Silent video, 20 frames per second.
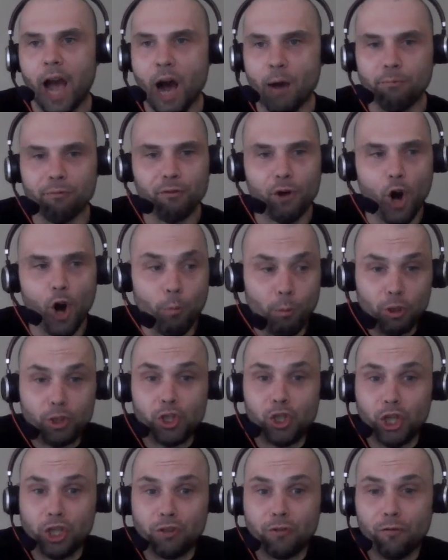I'm
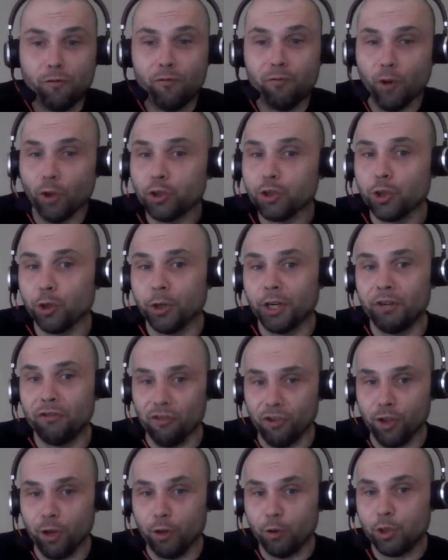almost just filtering
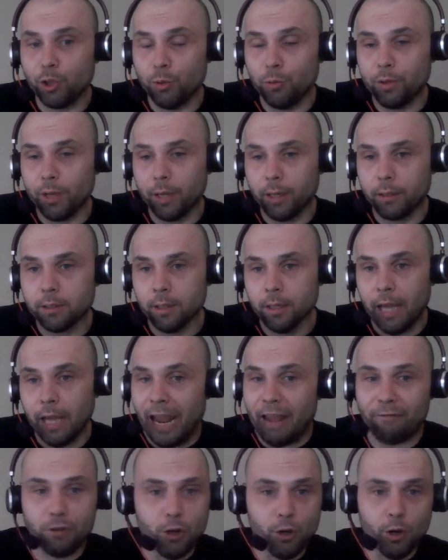for those two things.
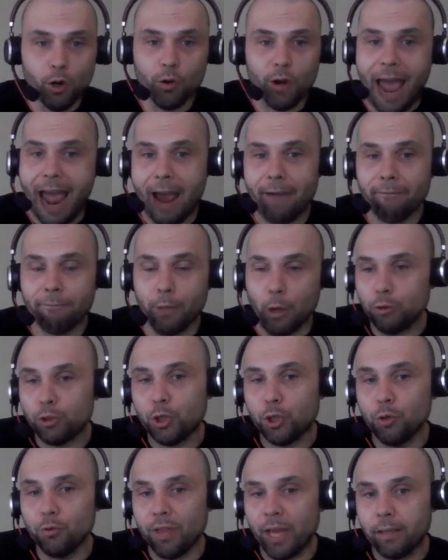If you don't have those
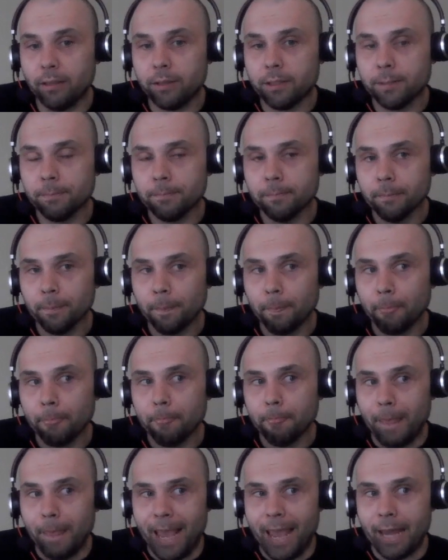two things,
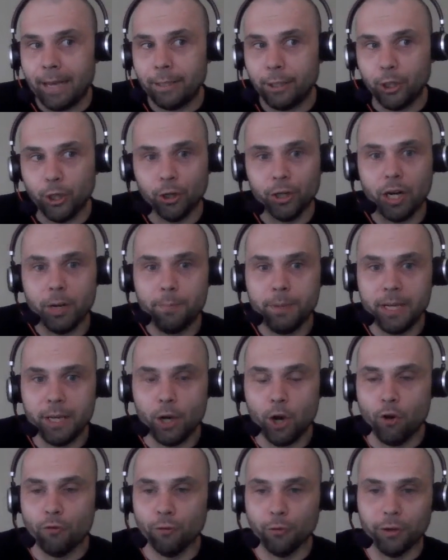then you're going to
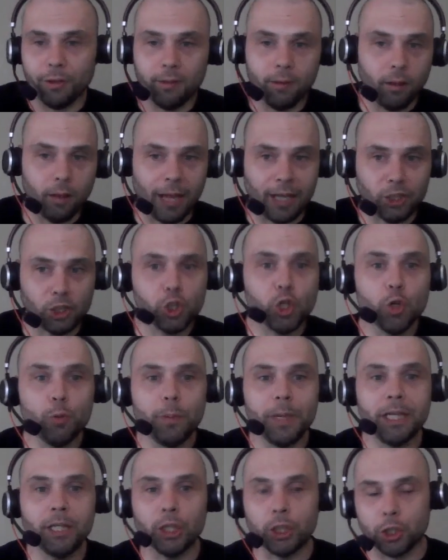be over in the like to
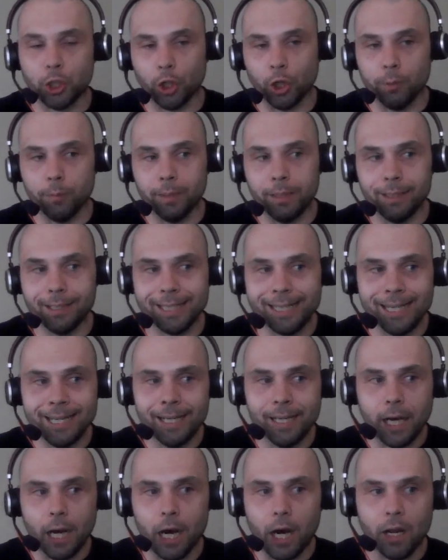be determined,
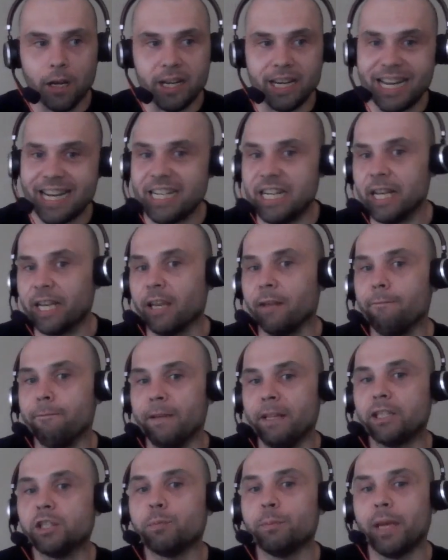need to
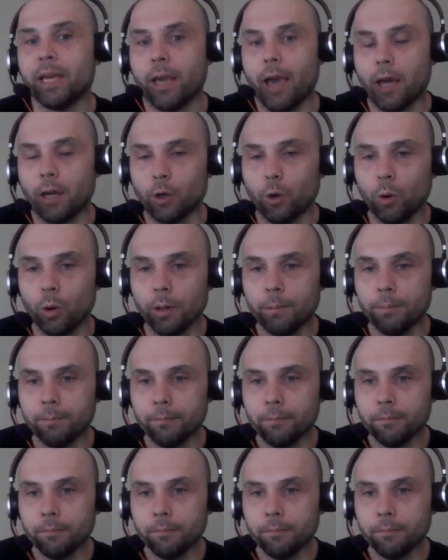convince me category.